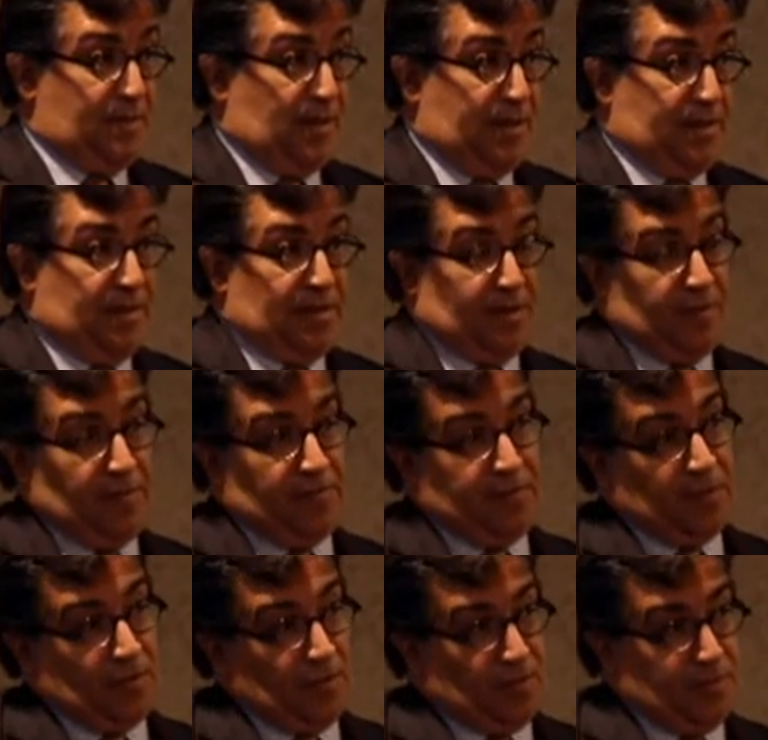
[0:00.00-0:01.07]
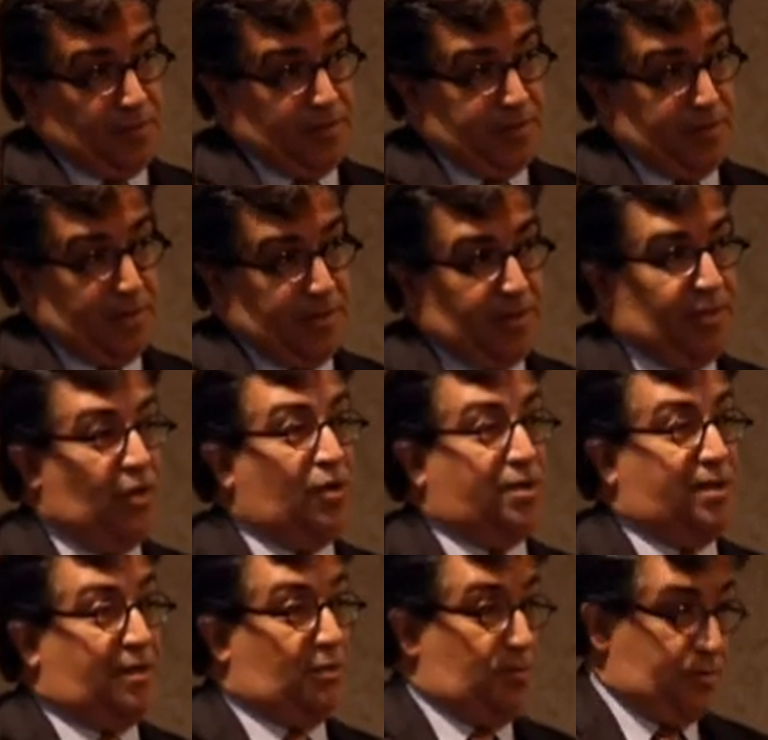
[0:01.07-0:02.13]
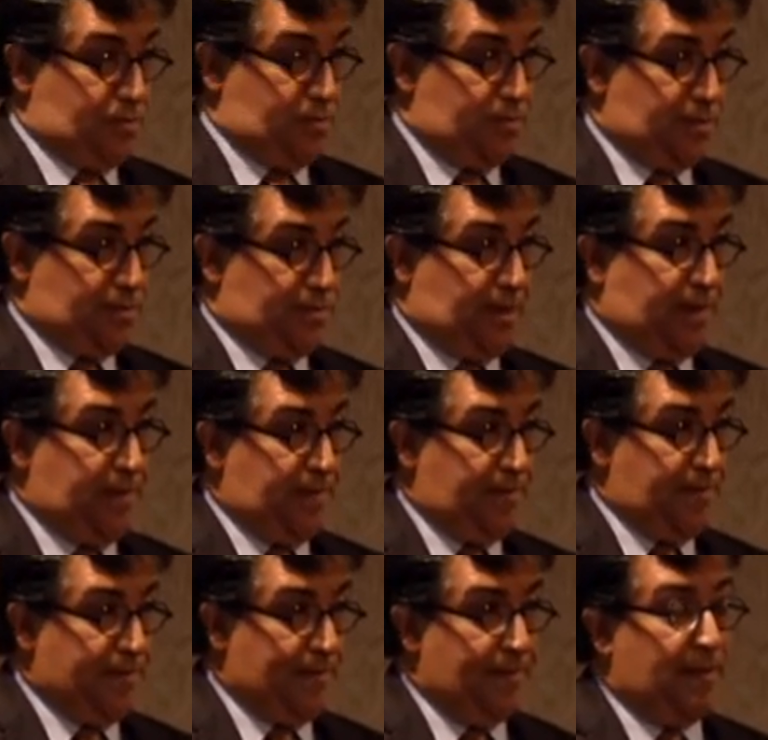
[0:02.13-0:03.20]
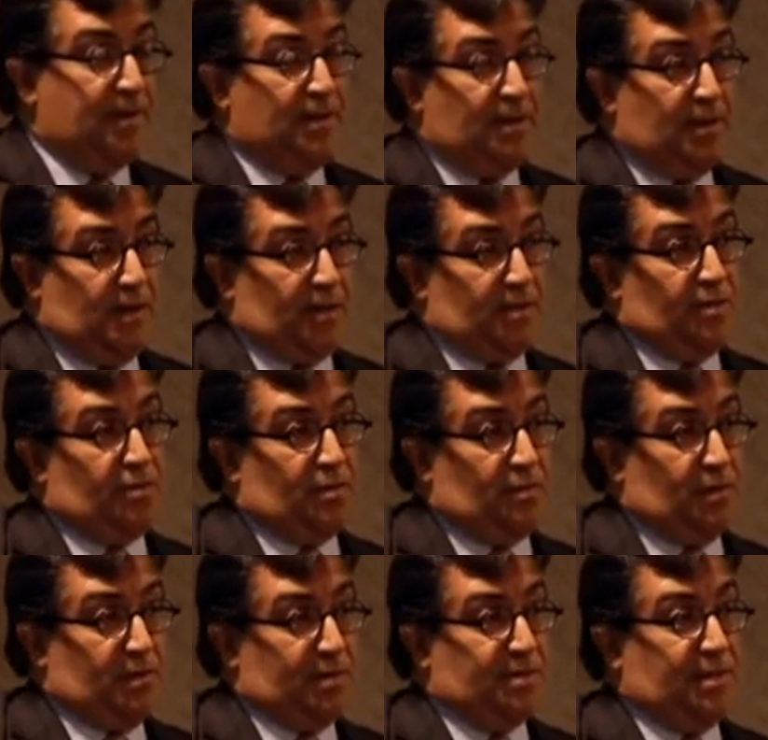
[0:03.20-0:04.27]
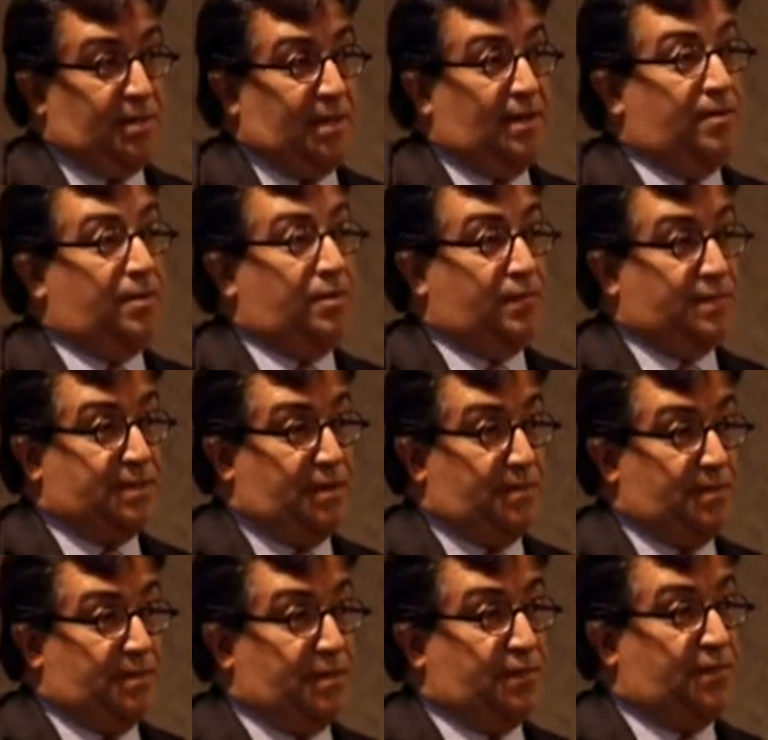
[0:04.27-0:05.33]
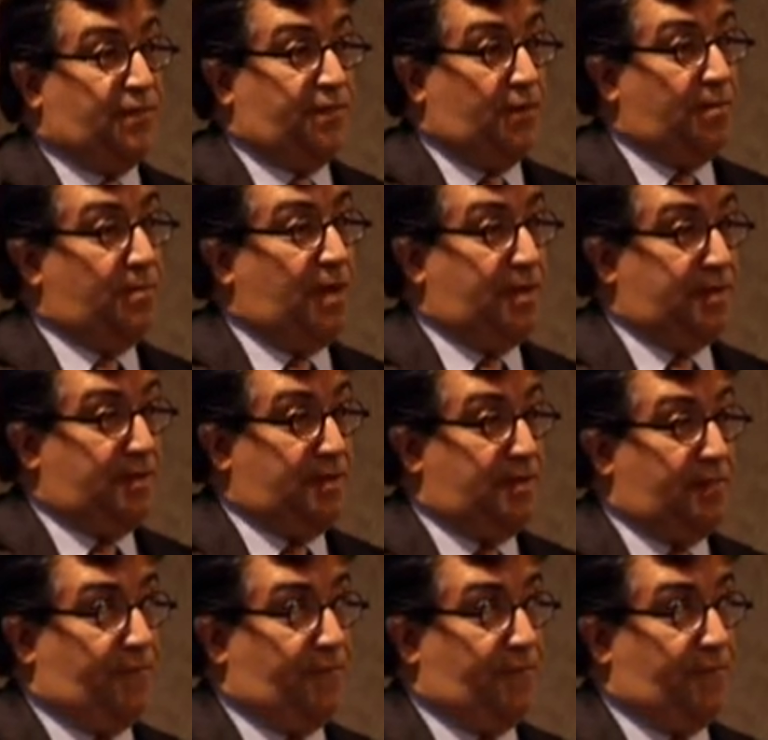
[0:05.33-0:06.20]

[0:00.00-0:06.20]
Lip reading: I take care of the corporate side, not the consumer side. And the other one is the delivery of services from Latin